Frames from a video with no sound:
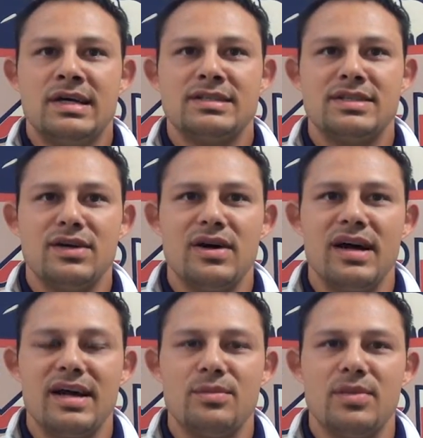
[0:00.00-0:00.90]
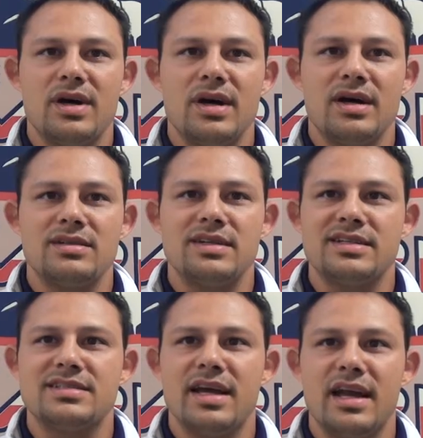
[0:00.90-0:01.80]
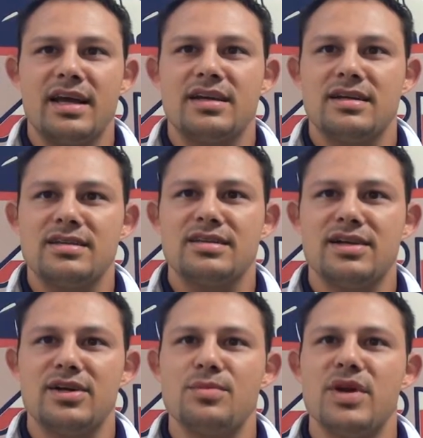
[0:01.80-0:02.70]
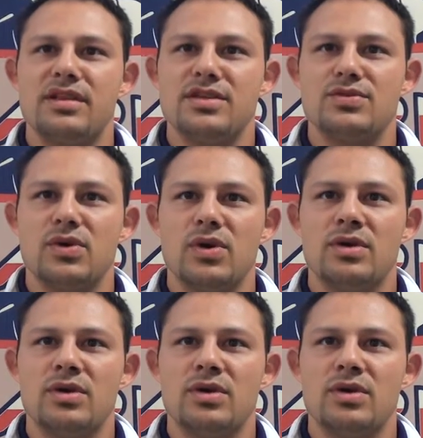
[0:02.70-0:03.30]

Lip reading: So I am ecstatic, you know, to be in this role.